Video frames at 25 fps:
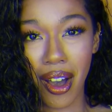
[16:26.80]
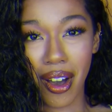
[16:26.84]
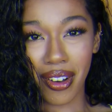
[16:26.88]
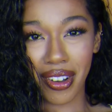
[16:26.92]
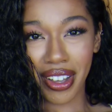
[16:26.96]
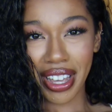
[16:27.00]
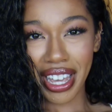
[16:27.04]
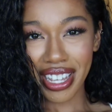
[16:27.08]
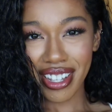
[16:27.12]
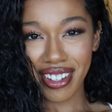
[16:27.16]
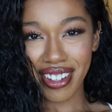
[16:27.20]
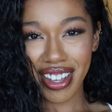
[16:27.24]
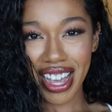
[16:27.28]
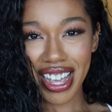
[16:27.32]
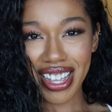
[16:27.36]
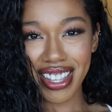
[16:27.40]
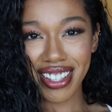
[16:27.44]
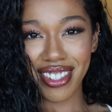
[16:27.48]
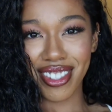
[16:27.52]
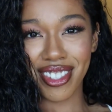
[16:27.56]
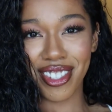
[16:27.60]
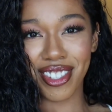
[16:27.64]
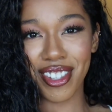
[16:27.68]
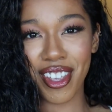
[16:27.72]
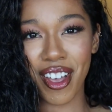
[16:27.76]
Okay, you
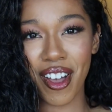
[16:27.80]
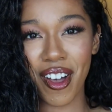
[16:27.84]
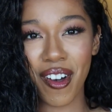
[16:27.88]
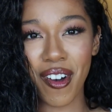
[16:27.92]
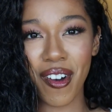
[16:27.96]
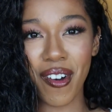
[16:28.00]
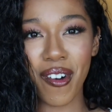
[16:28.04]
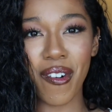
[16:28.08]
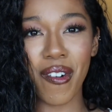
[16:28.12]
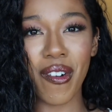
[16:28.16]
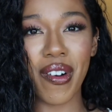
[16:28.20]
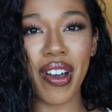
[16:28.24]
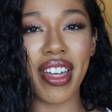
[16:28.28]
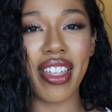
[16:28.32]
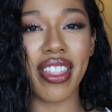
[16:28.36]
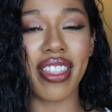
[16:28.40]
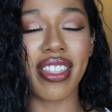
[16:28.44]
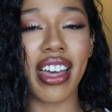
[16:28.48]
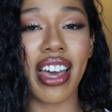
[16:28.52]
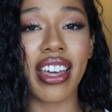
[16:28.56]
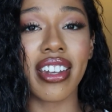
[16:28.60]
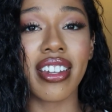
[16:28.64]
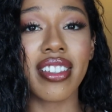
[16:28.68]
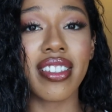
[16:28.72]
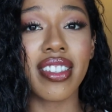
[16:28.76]
guys, so
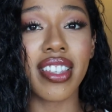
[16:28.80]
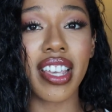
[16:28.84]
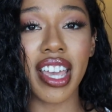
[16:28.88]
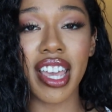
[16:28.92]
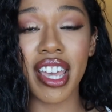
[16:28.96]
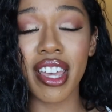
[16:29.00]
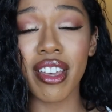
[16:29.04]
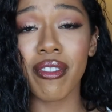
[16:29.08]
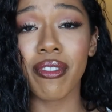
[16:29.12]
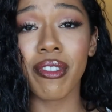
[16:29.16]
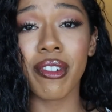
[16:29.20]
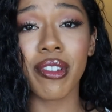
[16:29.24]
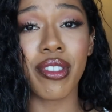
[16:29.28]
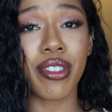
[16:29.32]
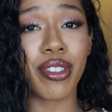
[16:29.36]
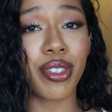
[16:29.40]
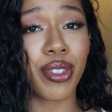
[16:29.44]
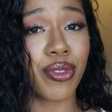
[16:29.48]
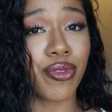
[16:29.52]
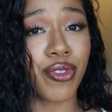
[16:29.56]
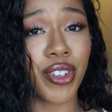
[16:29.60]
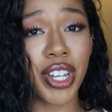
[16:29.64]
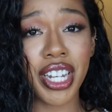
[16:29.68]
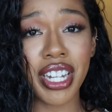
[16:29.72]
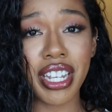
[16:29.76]
that is it for
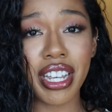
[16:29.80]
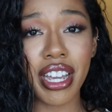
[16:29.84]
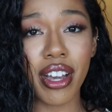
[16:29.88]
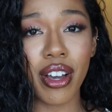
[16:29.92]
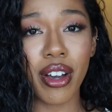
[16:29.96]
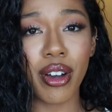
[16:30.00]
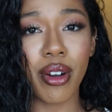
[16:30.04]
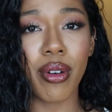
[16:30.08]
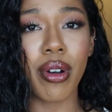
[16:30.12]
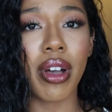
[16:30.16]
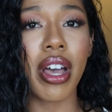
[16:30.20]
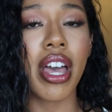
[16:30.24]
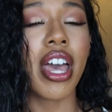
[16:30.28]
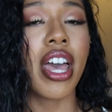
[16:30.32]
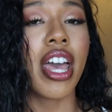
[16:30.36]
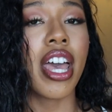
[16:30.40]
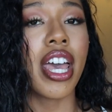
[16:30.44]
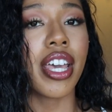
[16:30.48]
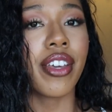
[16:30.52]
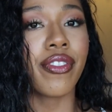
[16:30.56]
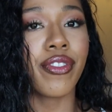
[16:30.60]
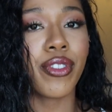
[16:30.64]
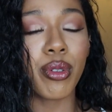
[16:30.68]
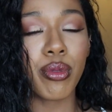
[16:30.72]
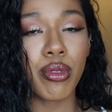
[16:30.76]
this video.
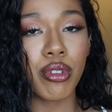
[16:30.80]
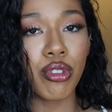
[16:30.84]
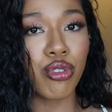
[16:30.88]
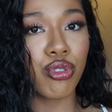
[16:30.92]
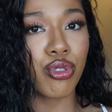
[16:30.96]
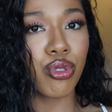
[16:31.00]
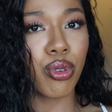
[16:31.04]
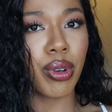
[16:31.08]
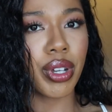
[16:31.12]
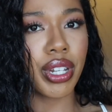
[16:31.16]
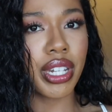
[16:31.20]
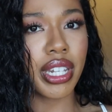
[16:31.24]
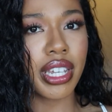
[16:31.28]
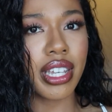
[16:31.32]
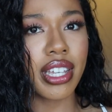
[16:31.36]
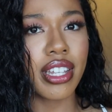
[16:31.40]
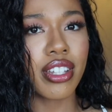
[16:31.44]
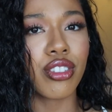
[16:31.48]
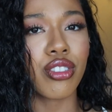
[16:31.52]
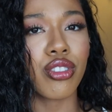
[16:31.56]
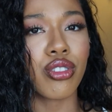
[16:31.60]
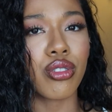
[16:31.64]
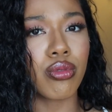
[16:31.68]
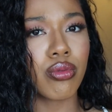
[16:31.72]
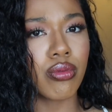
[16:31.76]
If you enjoyed
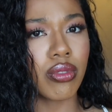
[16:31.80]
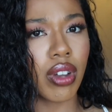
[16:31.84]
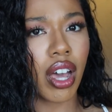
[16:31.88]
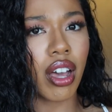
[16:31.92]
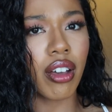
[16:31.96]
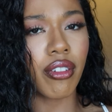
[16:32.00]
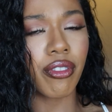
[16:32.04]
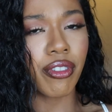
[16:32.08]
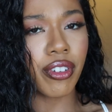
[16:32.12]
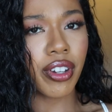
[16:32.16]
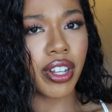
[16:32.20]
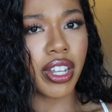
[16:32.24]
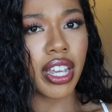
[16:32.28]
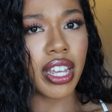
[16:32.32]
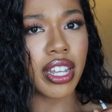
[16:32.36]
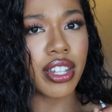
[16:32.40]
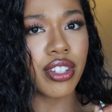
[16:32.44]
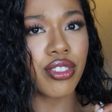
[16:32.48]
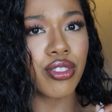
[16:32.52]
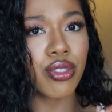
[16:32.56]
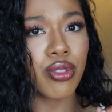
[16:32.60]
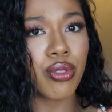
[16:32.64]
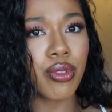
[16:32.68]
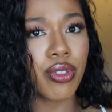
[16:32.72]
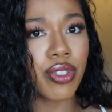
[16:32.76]
it, do not
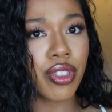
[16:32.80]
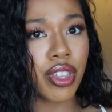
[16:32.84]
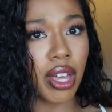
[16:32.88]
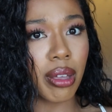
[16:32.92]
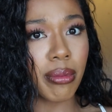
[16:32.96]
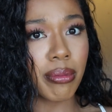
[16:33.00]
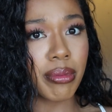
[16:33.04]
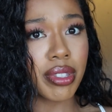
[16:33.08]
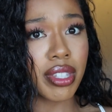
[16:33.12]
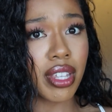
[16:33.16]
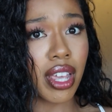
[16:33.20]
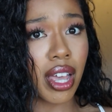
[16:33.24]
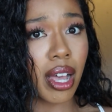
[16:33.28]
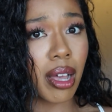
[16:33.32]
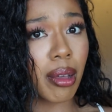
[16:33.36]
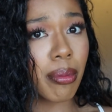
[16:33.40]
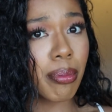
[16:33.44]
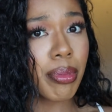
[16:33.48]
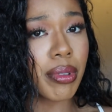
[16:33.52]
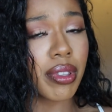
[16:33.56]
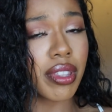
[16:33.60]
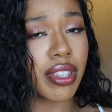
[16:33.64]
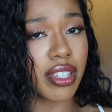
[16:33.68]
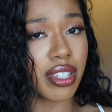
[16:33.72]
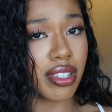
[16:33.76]
forget to thumbs
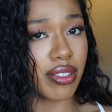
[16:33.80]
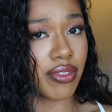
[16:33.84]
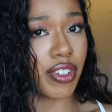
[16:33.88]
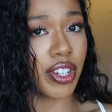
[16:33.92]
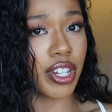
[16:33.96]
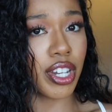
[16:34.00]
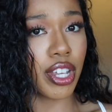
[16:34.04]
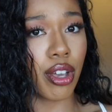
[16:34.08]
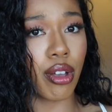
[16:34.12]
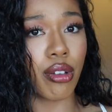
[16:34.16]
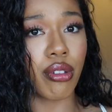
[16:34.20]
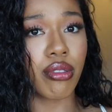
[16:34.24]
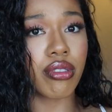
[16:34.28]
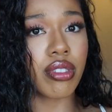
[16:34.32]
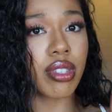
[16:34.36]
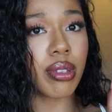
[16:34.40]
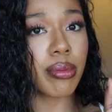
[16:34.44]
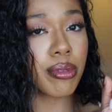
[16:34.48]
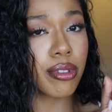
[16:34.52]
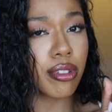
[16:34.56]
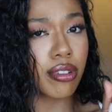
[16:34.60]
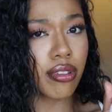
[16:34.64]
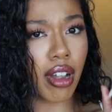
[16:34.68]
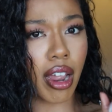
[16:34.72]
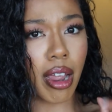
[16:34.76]
up this video,
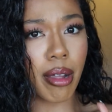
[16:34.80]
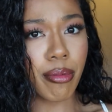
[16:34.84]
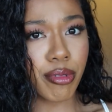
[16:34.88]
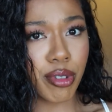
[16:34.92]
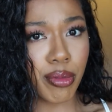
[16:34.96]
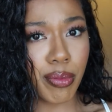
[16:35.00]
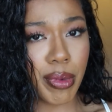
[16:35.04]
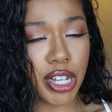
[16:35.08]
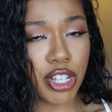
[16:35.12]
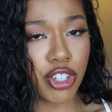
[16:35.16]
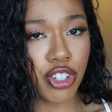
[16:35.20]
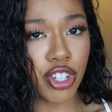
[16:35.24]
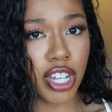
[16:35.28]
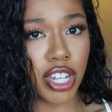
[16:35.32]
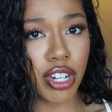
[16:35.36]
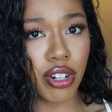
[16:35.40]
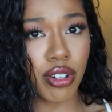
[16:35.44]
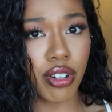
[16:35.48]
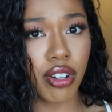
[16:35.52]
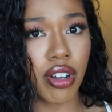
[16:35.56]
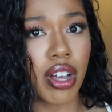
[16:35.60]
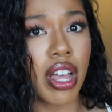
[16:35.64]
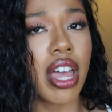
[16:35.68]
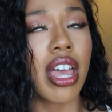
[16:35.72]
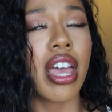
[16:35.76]
subscribe to my
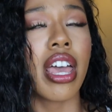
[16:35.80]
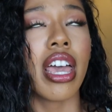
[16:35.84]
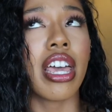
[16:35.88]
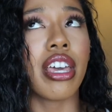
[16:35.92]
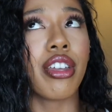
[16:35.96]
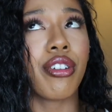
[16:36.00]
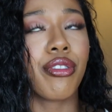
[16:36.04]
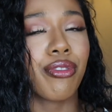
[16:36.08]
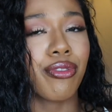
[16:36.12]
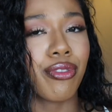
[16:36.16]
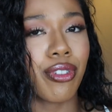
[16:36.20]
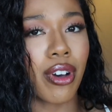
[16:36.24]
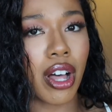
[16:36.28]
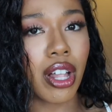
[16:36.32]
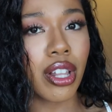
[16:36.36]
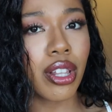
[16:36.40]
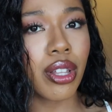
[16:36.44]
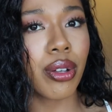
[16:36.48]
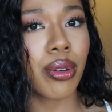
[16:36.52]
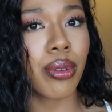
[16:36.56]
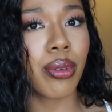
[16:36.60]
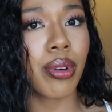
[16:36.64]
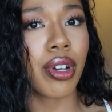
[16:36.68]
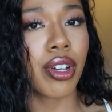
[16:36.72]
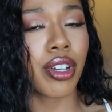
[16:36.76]
channel, and
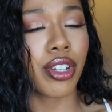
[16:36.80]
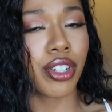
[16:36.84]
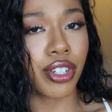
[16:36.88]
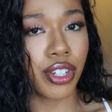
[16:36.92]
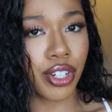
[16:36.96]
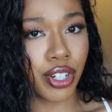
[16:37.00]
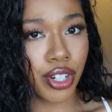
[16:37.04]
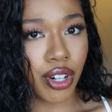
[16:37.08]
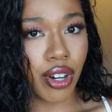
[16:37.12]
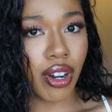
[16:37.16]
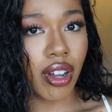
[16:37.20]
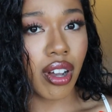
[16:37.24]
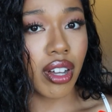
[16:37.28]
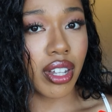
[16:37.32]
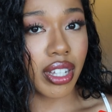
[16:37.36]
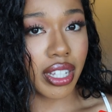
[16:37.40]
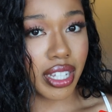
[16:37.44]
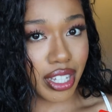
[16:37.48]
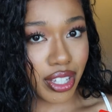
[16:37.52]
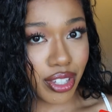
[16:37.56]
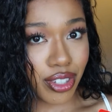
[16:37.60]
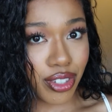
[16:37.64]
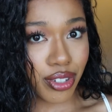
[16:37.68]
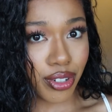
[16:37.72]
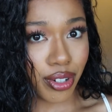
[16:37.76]
follow your girl on
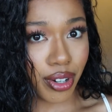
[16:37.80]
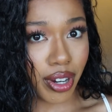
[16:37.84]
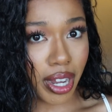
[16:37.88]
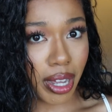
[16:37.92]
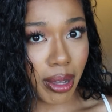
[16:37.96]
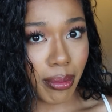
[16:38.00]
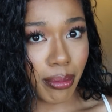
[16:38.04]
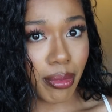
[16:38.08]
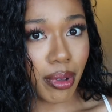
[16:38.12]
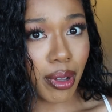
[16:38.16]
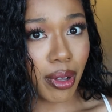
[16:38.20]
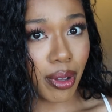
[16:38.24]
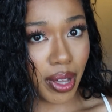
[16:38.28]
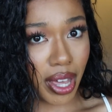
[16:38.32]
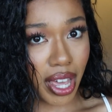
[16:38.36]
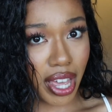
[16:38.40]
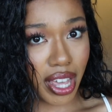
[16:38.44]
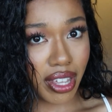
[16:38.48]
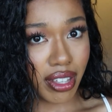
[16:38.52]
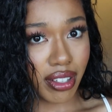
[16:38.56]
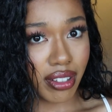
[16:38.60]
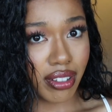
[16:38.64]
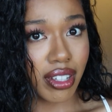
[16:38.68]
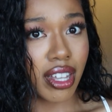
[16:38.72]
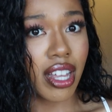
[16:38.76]
Instagram,
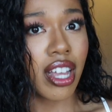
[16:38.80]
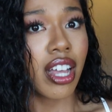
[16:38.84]
okay?